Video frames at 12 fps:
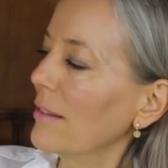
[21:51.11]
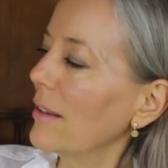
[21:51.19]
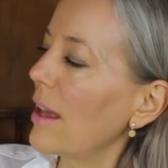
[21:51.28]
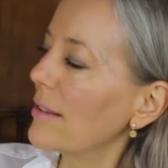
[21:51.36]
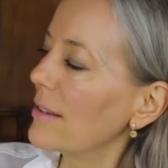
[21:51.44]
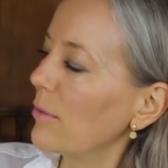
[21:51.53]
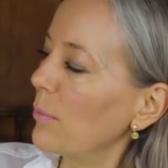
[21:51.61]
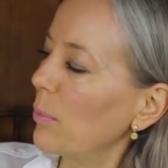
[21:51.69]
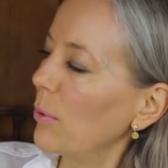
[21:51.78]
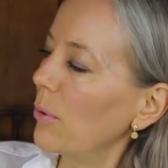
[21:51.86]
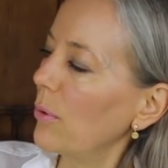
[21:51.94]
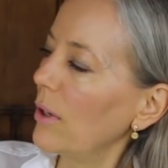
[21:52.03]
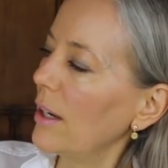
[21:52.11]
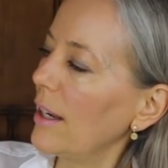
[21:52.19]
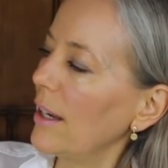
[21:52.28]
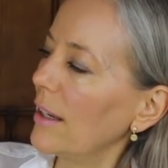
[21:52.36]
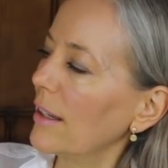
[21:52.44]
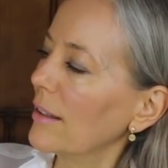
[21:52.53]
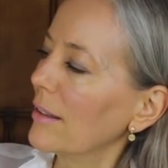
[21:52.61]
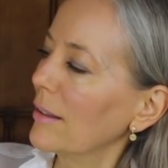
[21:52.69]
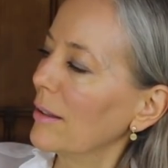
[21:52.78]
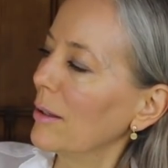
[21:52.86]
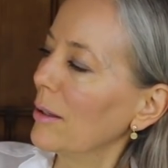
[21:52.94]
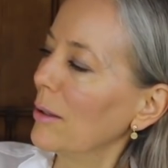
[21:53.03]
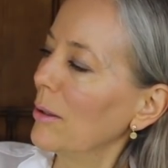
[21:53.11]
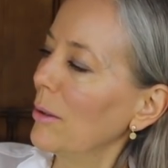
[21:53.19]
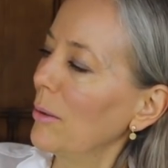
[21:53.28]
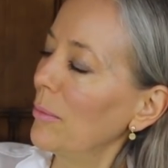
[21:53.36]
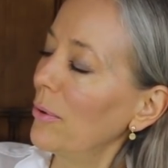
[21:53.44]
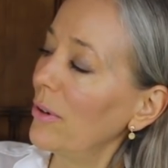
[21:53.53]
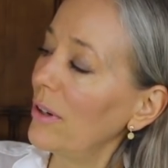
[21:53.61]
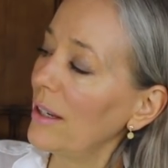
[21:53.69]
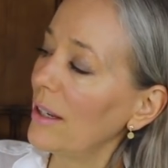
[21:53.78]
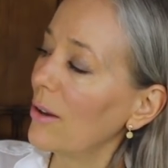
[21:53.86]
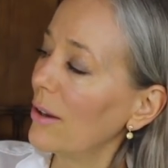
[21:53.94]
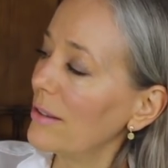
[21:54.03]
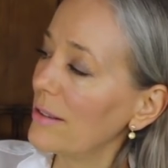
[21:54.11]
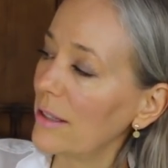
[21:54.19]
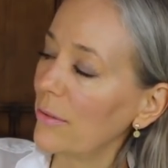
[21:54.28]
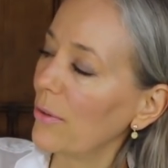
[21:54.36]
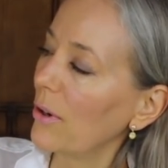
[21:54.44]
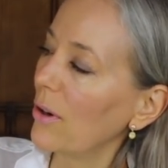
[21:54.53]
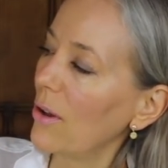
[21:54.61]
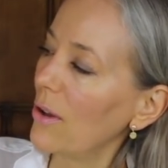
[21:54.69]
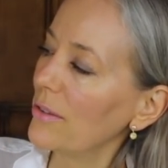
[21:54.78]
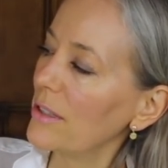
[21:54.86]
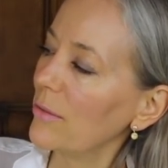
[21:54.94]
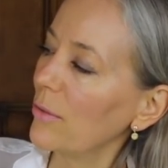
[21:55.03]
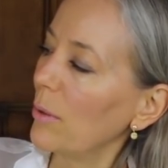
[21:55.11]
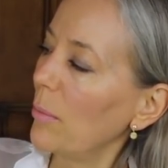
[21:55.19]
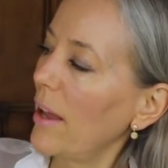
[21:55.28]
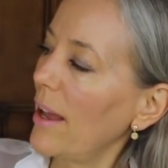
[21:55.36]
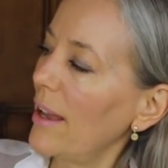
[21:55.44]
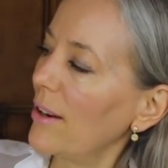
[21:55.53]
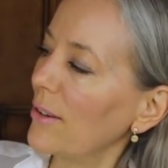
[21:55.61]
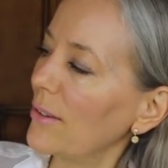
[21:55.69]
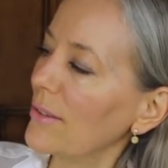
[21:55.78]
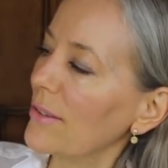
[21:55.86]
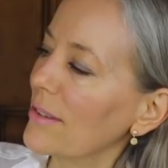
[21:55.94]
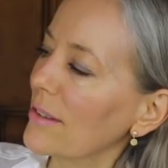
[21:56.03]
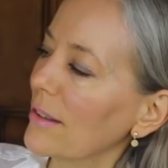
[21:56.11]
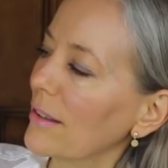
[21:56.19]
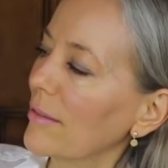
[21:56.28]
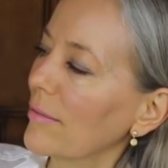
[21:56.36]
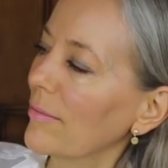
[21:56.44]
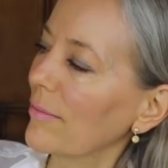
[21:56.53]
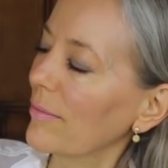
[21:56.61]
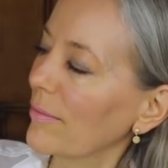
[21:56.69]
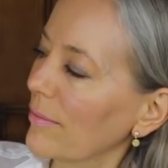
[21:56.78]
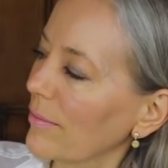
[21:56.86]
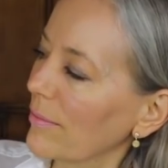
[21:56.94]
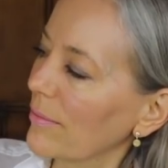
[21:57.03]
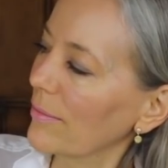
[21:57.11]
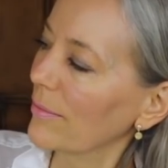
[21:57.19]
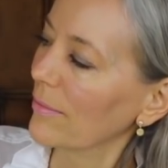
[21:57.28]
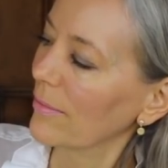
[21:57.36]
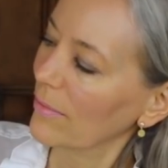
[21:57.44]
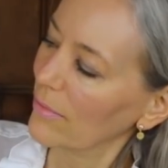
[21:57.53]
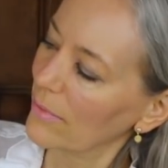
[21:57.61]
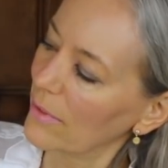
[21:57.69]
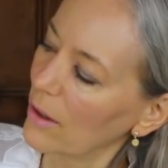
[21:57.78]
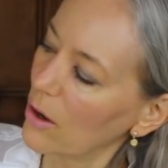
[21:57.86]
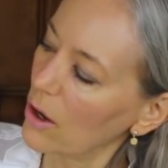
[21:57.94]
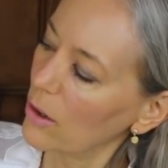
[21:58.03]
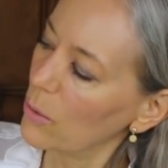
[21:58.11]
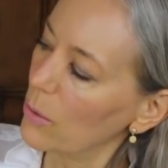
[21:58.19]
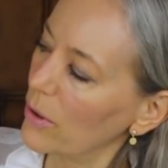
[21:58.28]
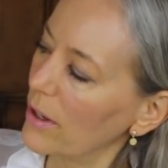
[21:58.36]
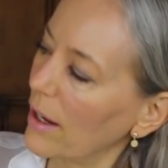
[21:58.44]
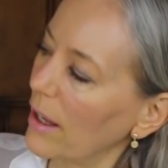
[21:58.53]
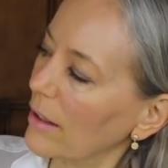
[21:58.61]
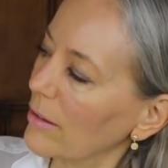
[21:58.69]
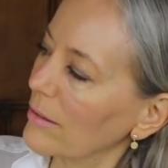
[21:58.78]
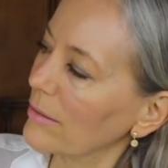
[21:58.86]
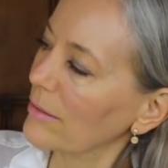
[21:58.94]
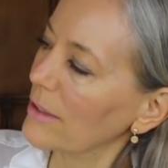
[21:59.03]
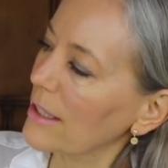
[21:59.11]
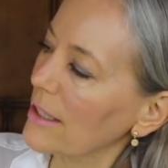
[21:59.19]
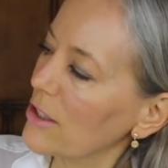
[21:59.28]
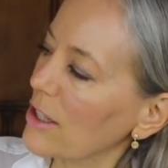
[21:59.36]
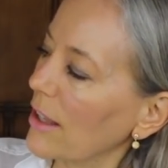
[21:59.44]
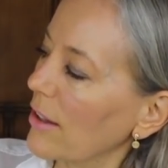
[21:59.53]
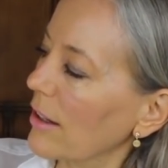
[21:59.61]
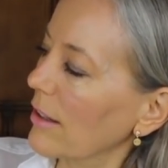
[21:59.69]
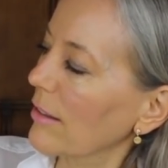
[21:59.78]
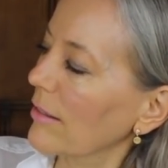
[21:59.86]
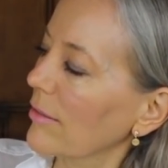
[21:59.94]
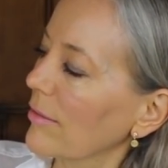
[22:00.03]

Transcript: Lots of pretty, pretty different, all different patterns that all coordinate with each other.